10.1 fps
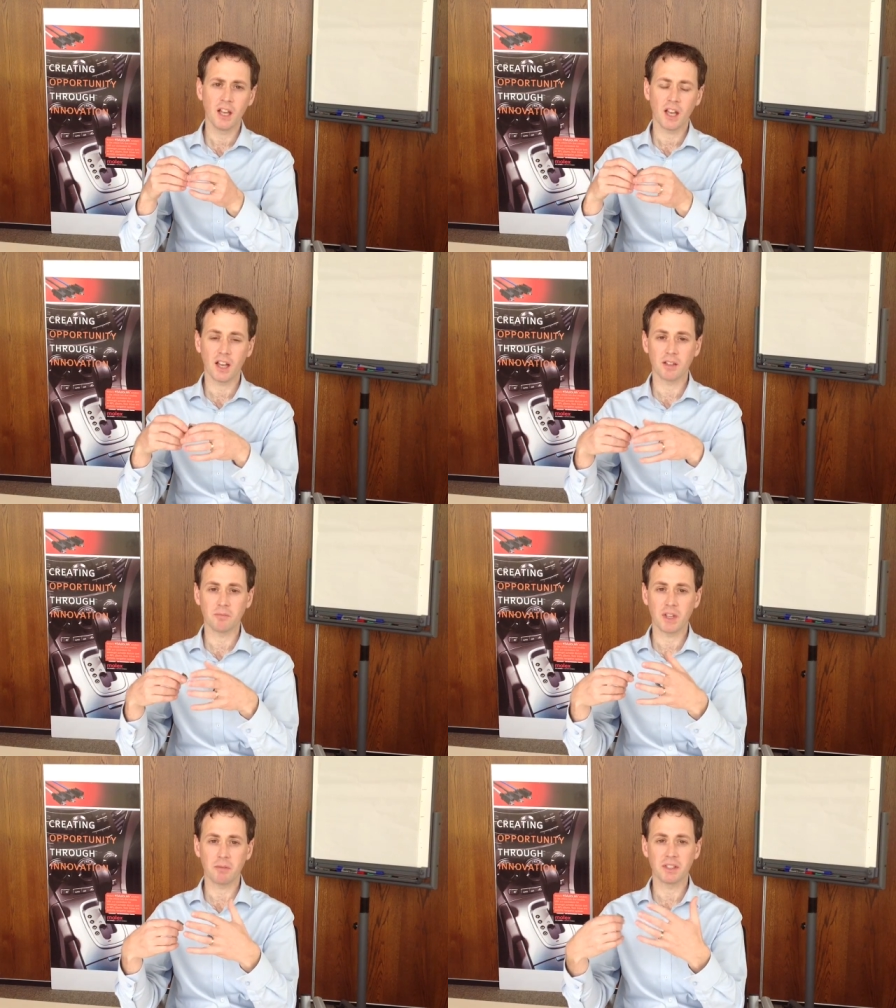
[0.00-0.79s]
and
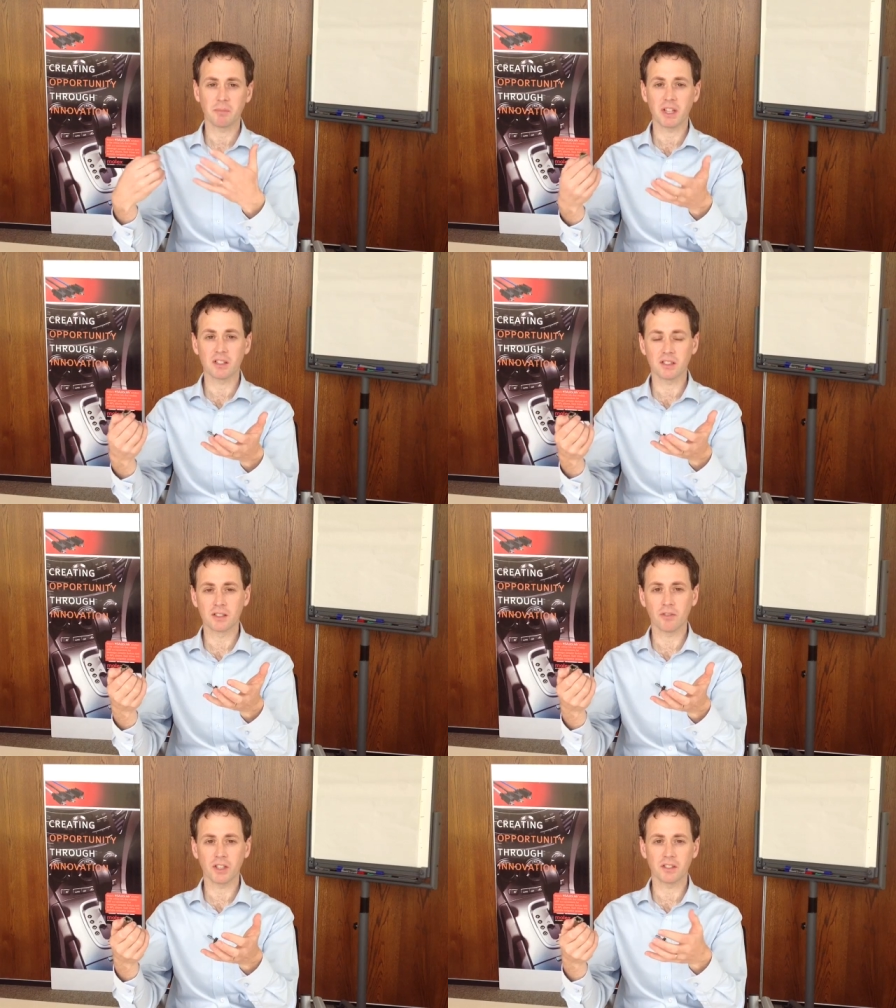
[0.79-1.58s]
maybe specialist
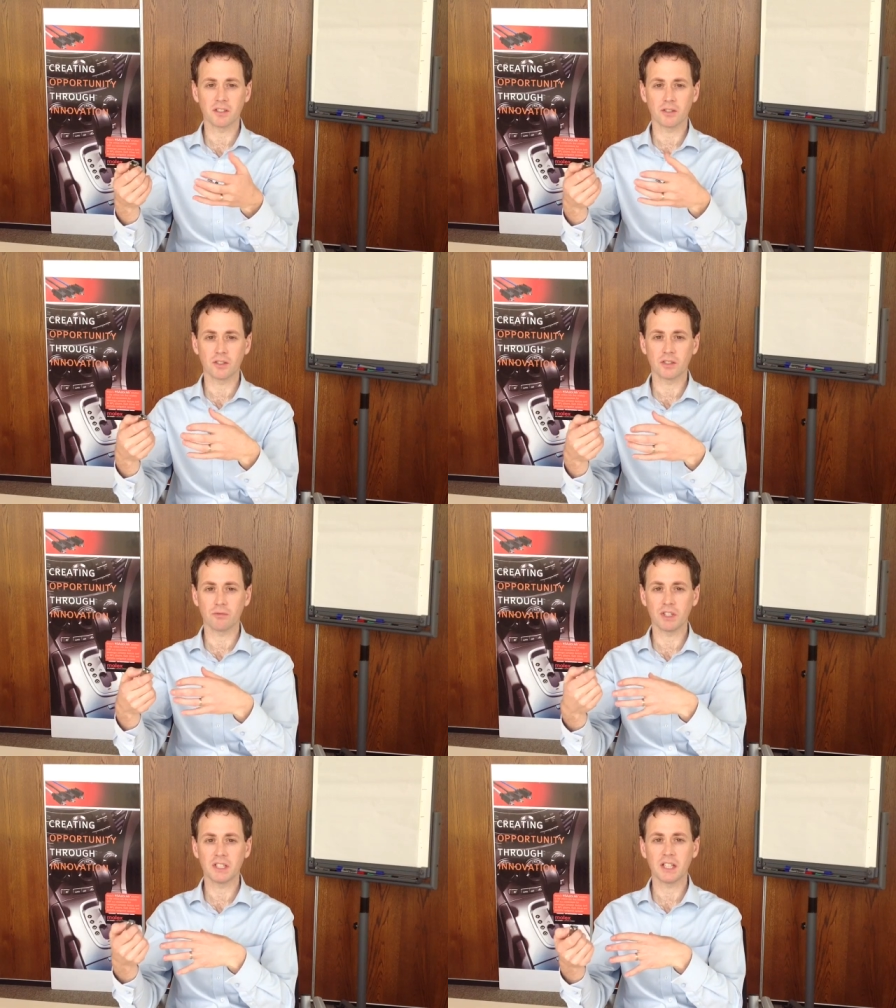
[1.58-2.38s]
devices such as
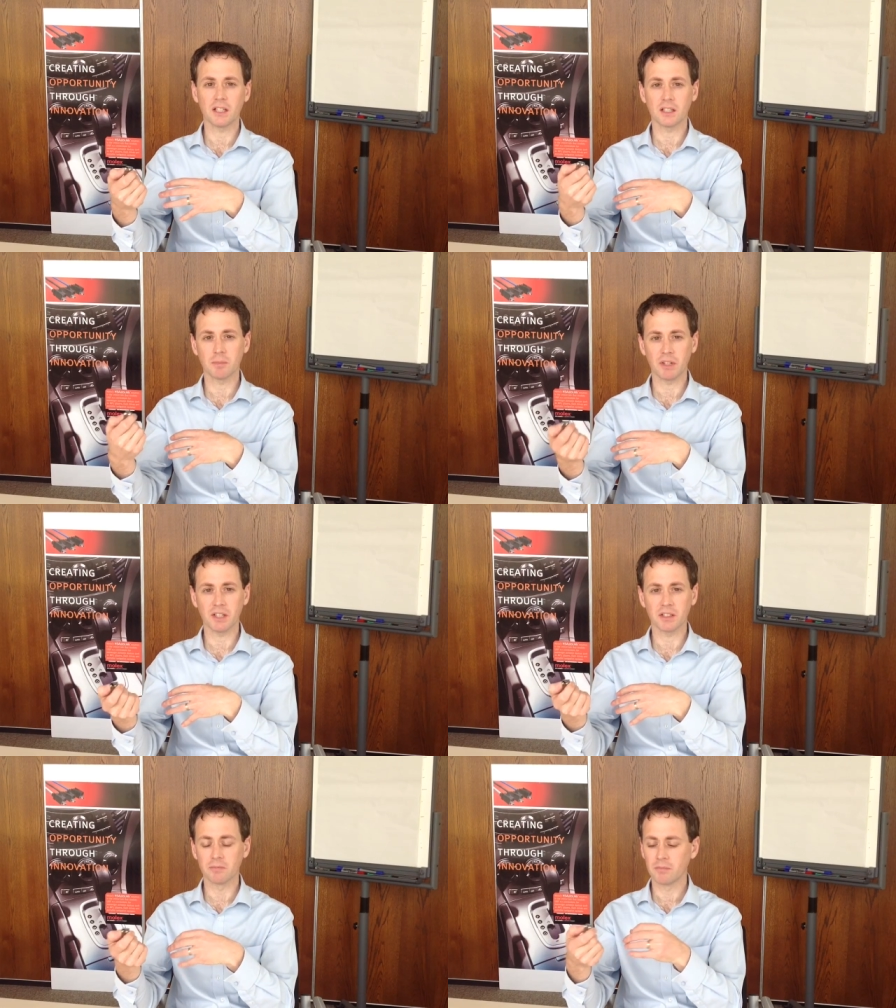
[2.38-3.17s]
retail
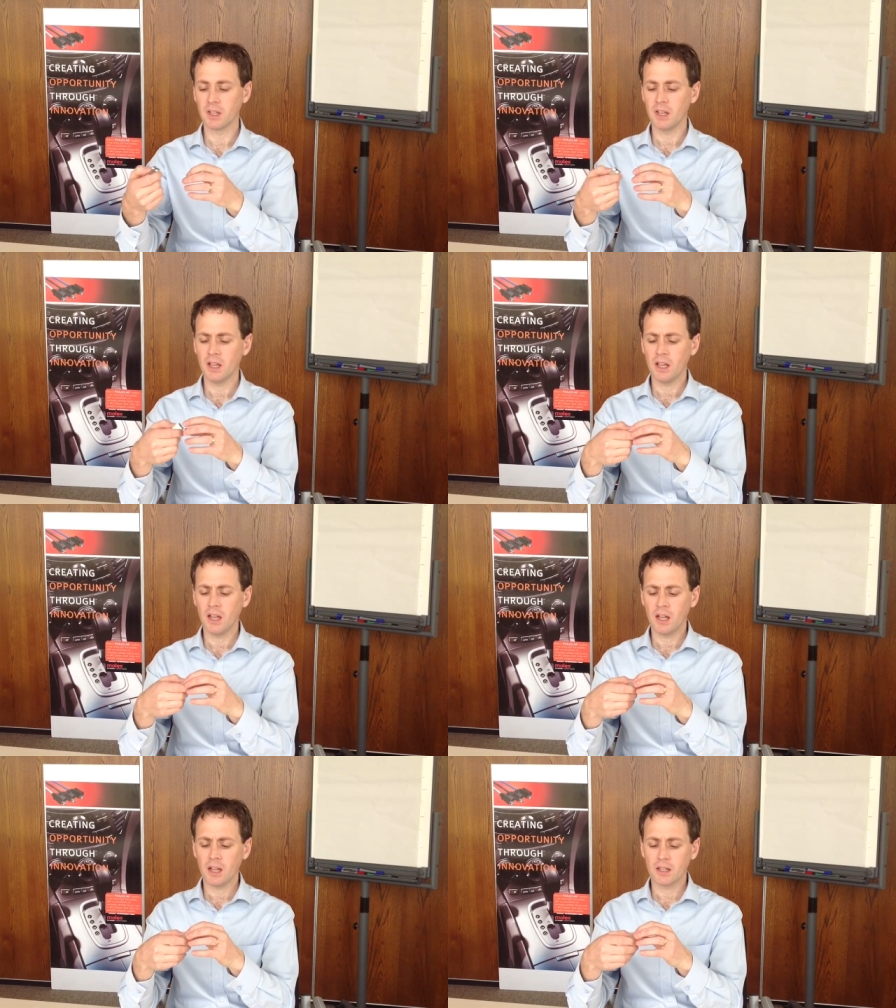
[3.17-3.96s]
displays.
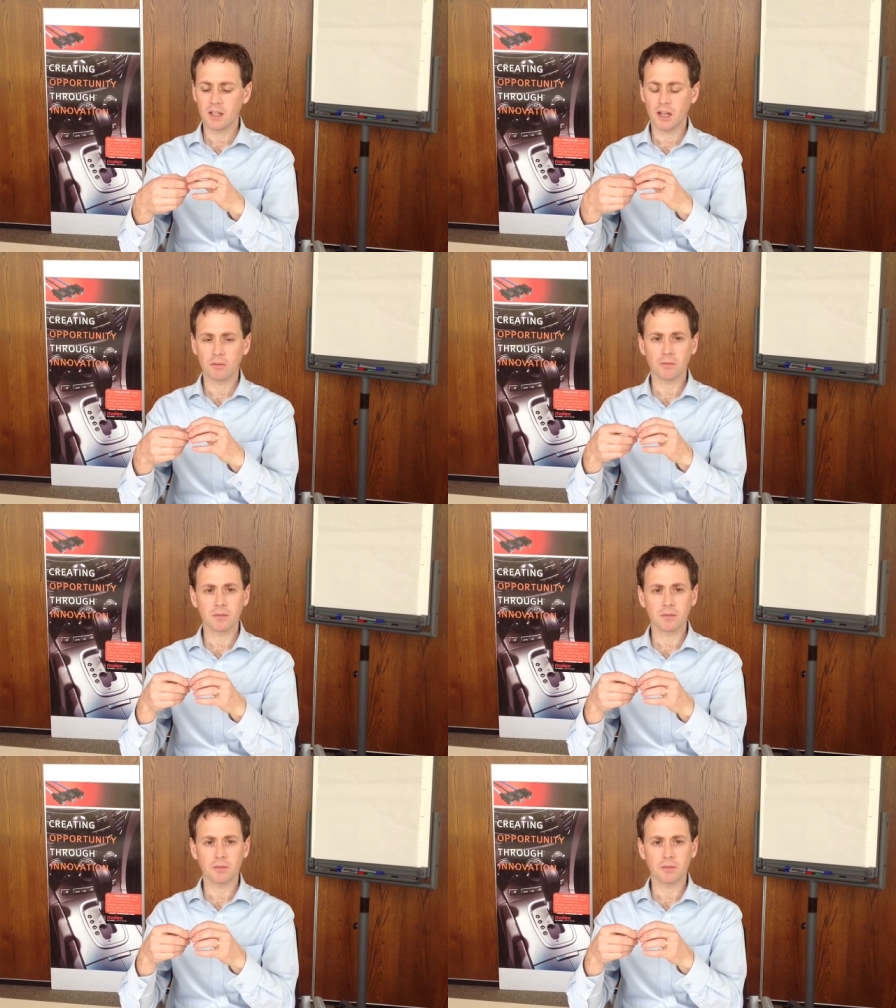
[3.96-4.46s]
Now,